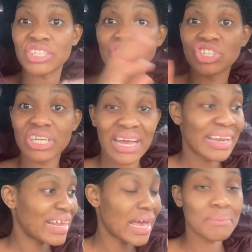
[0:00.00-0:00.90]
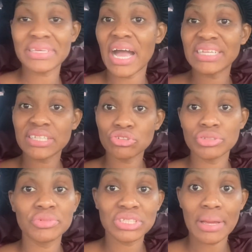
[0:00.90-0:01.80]
changing the handle and I can't say
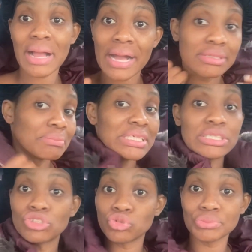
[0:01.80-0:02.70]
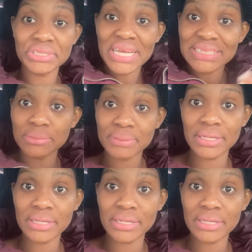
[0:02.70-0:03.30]
nothing because me can't sleep in